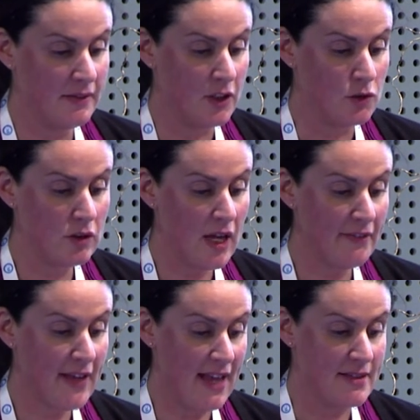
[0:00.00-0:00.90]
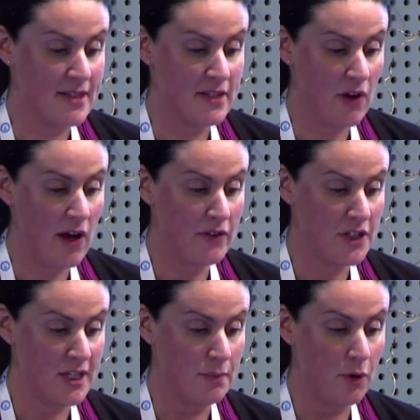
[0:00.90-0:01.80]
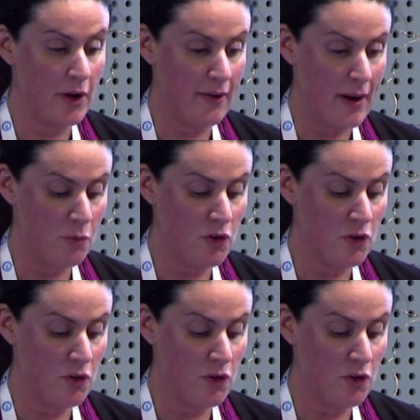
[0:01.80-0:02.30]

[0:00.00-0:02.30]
The Good Life Cancer Survivorship program